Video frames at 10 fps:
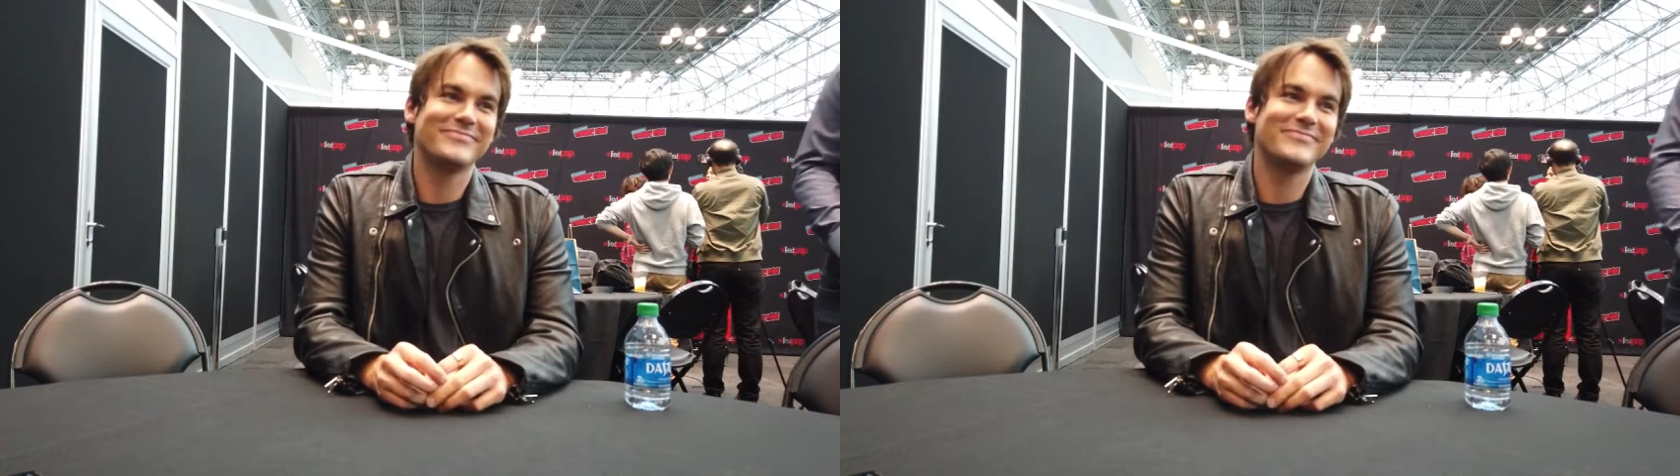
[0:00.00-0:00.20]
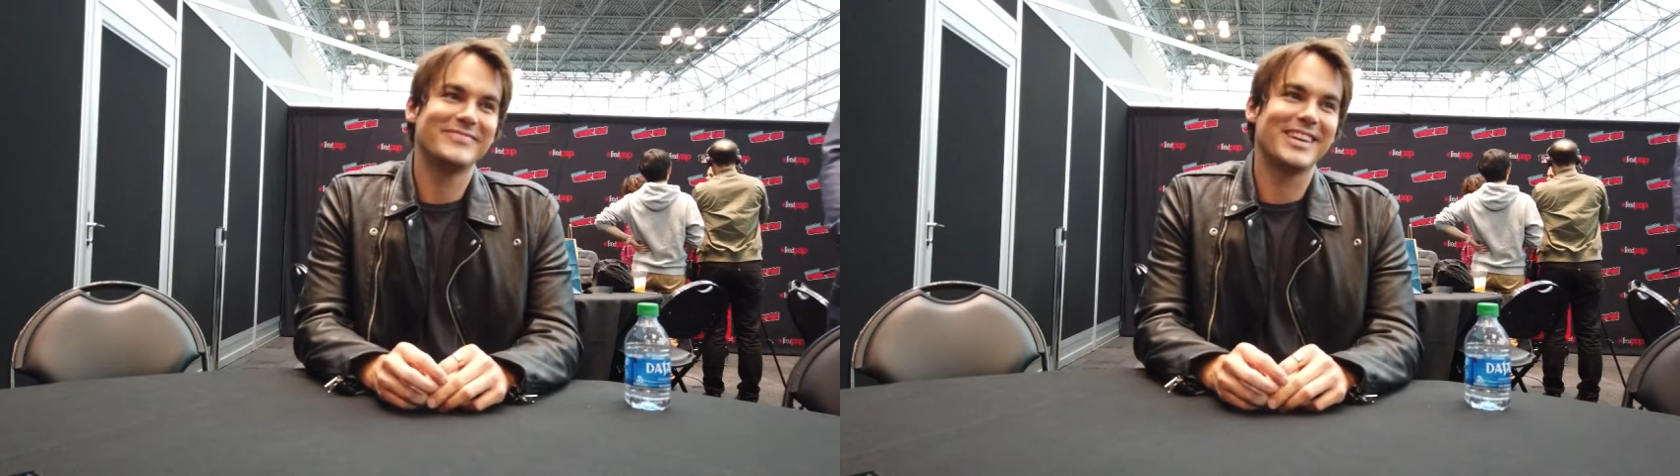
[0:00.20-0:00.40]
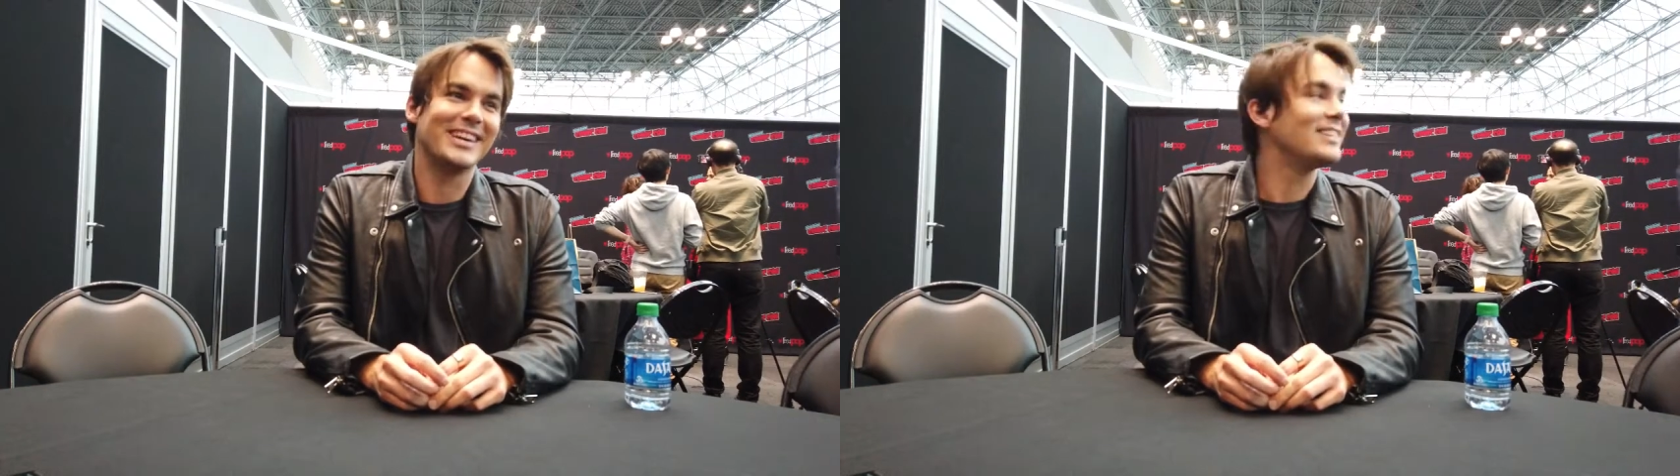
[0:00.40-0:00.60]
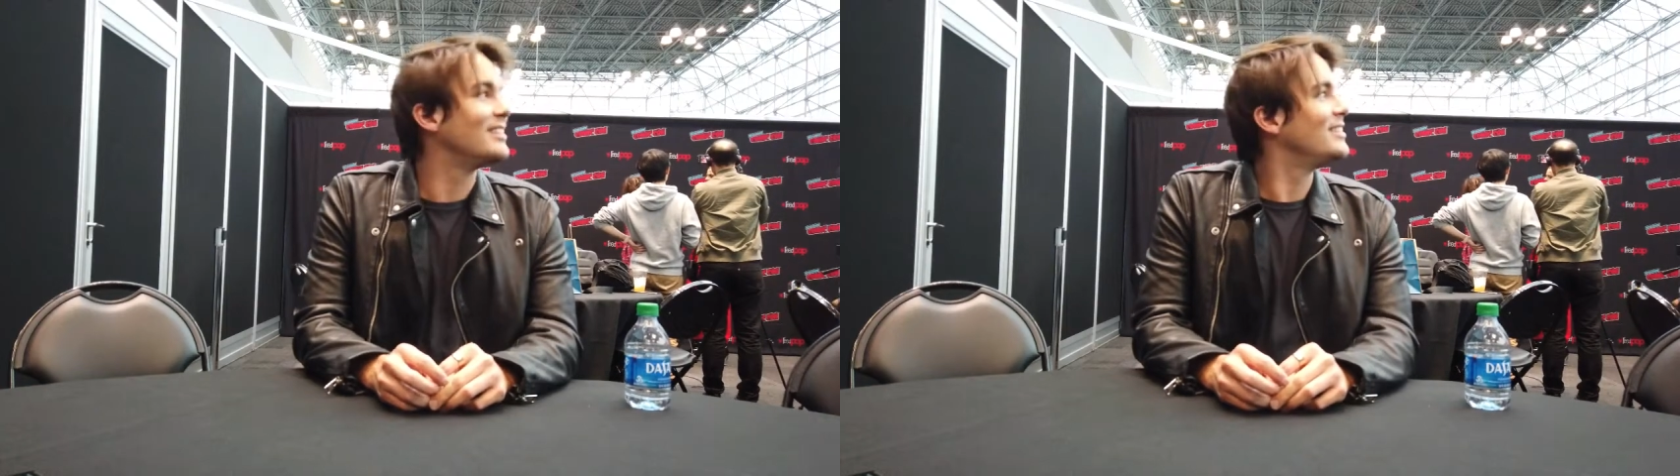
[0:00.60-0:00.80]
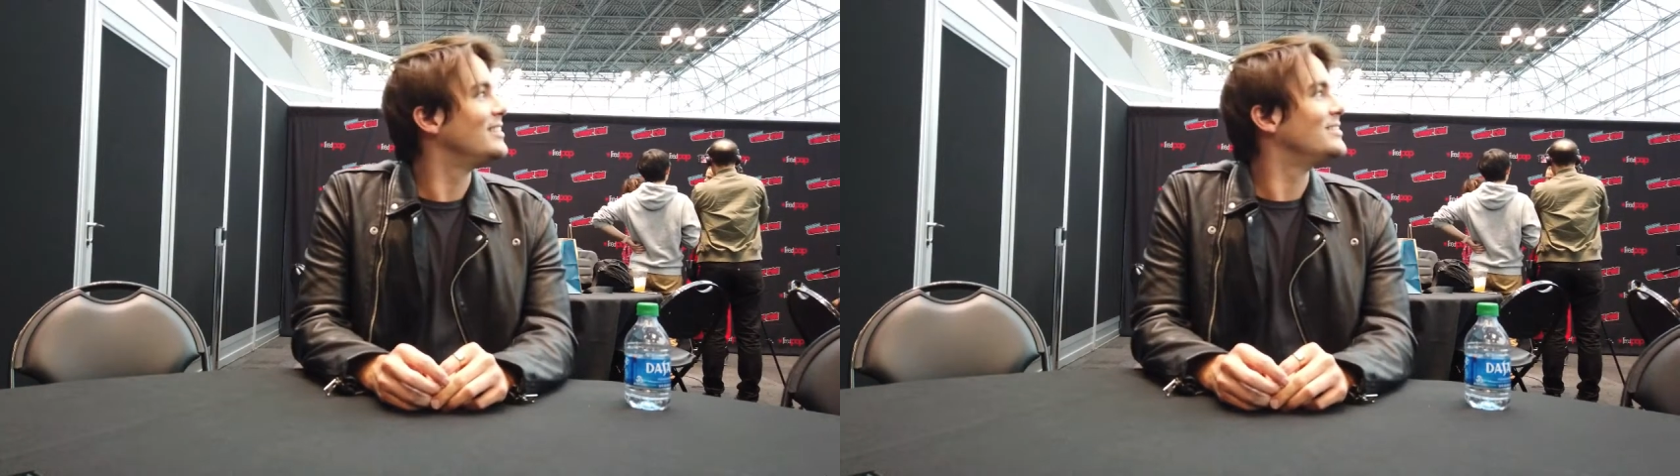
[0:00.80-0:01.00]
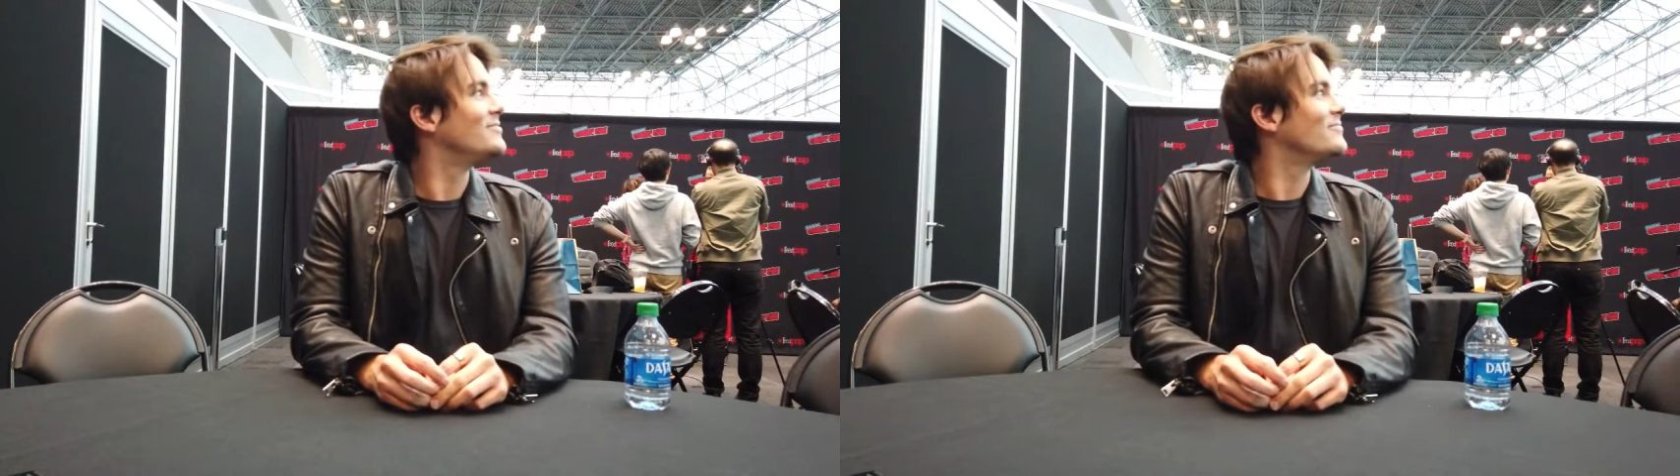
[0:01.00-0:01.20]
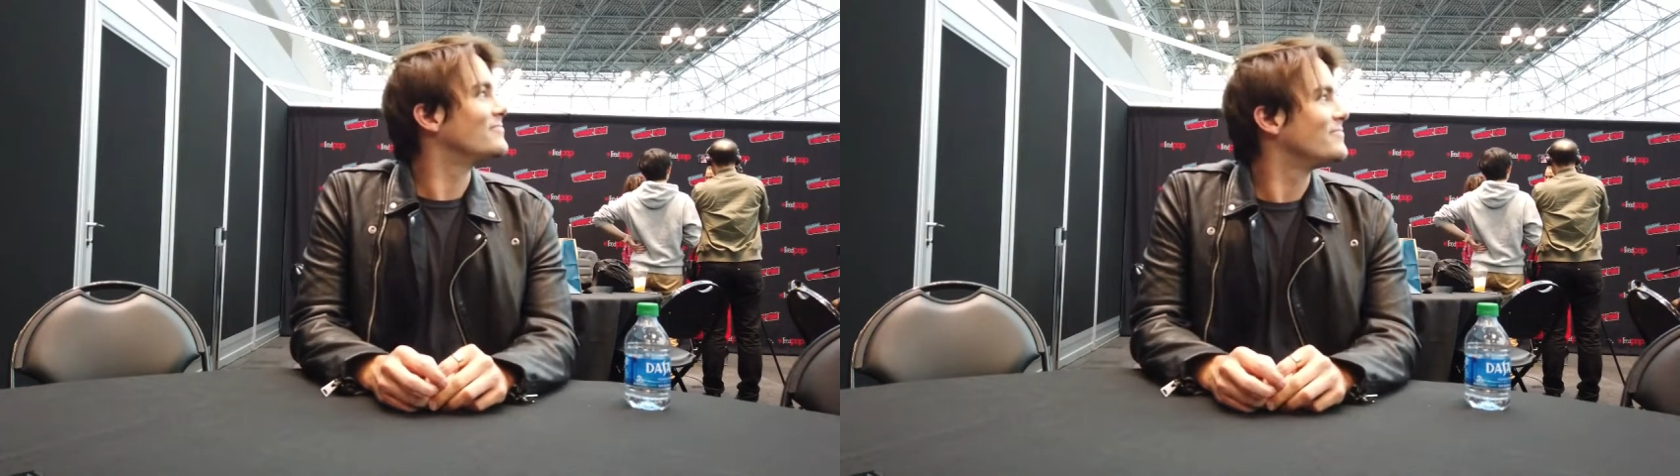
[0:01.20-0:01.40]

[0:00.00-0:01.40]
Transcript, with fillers: Thank you Thank you. Thank